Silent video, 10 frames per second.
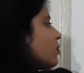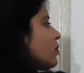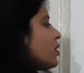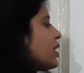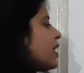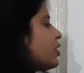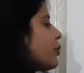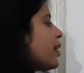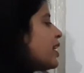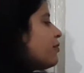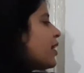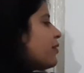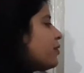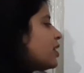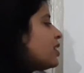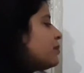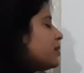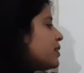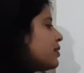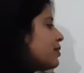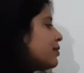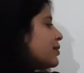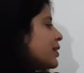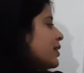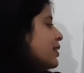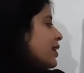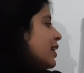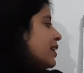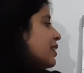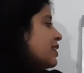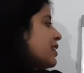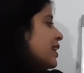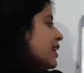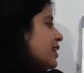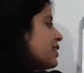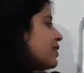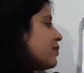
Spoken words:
There are 25 terms in the series.